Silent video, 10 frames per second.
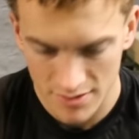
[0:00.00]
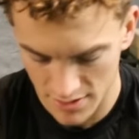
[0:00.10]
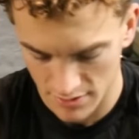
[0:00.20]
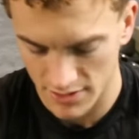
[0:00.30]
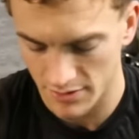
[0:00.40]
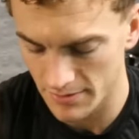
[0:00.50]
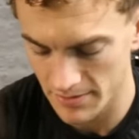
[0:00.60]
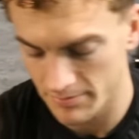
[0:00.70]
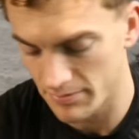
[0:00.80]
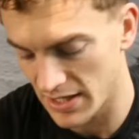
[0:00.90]
you know, you don't want
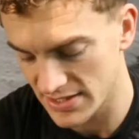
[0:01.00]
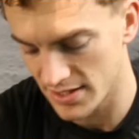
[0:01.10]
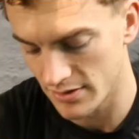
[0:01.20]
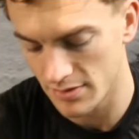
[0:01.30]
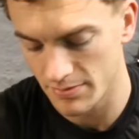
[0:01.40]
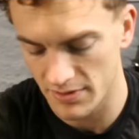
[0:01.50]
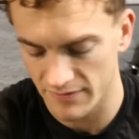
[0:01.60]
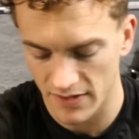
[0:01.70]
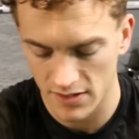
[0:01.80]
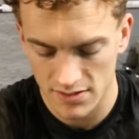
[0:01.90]
to be blasting out
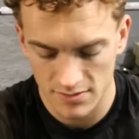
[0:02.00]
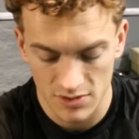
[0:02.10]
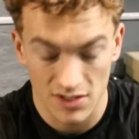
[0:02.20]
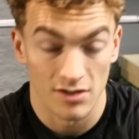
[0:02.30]
complete failure too much.